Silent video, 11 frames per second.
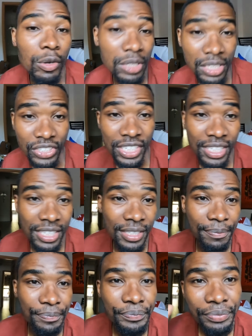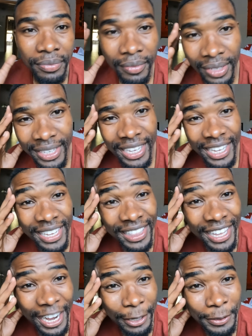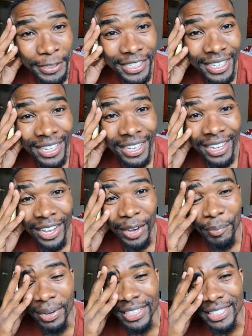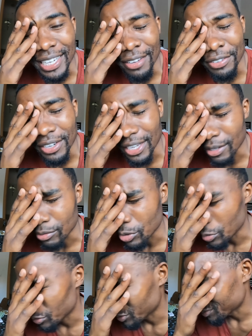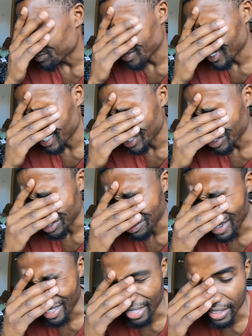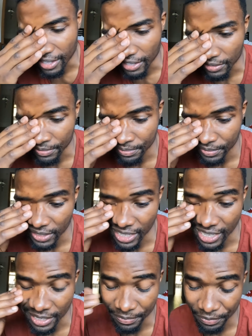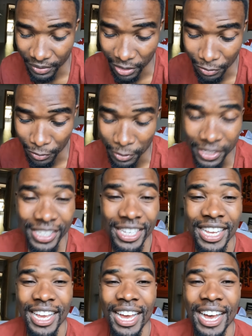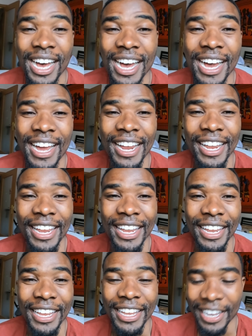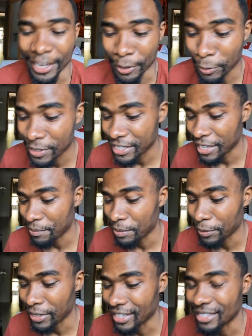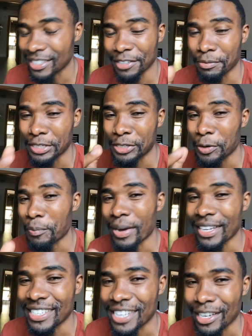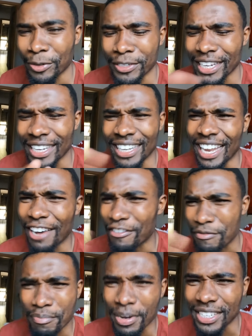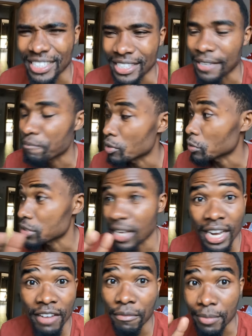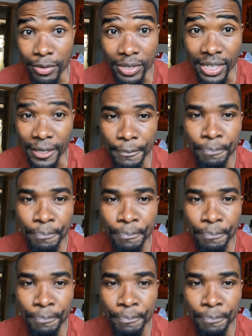all the drinks in the house, but I feel like, no, it's not my thing. Yeah. And of course, I always tell people that Chef Matiko parties a lot. I love party because I love music.